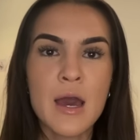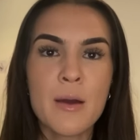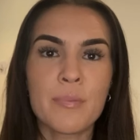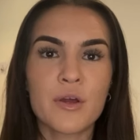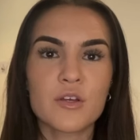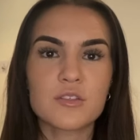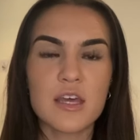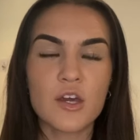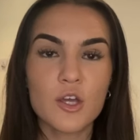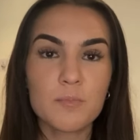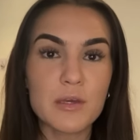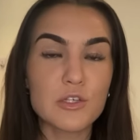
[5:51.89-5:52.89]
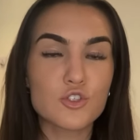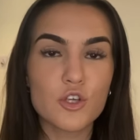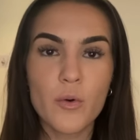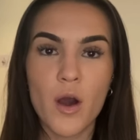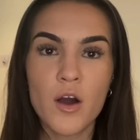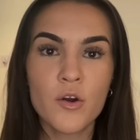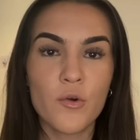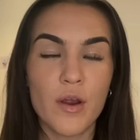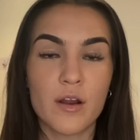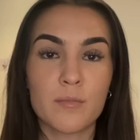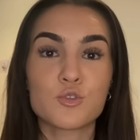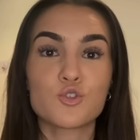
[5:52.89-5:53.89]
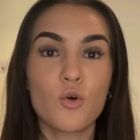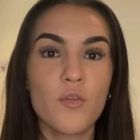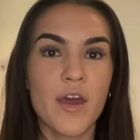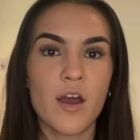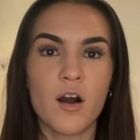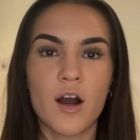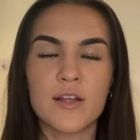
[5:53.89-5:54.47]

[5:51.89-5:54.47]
because they could be so hungry, and I'm sure they are.